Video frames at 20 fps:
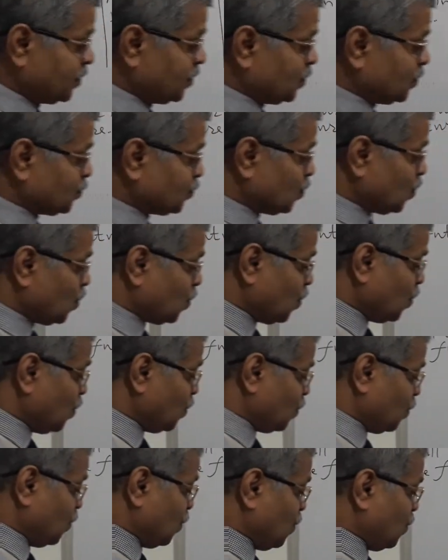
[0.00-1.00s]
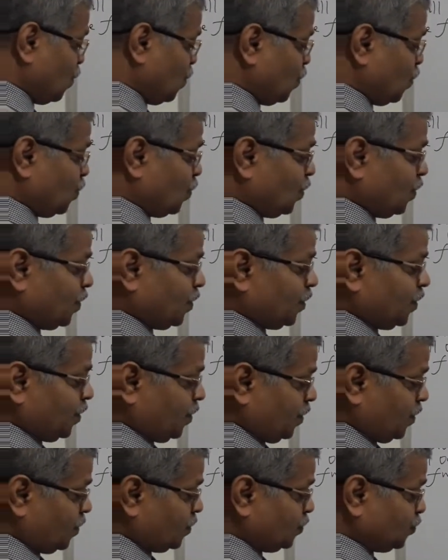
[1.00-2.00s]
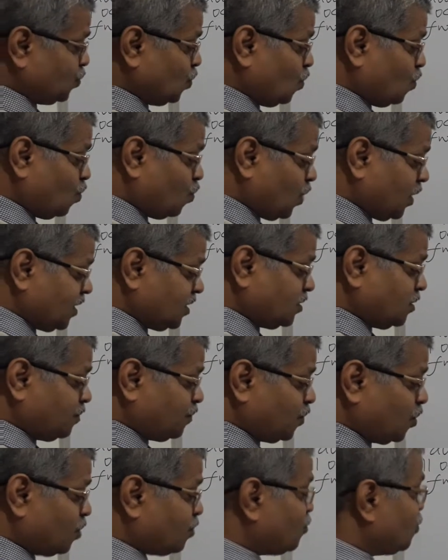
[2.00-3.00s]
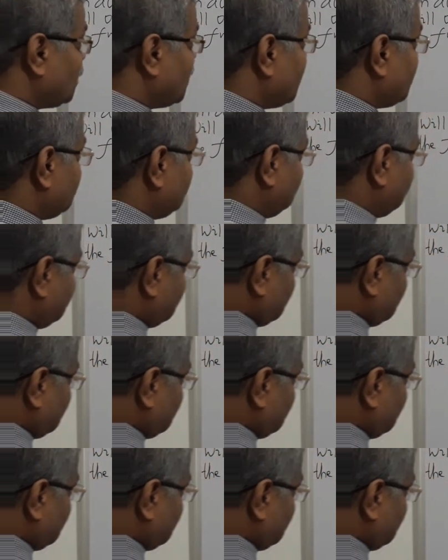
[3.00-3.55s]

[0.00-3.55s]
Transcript: So, what is the formula?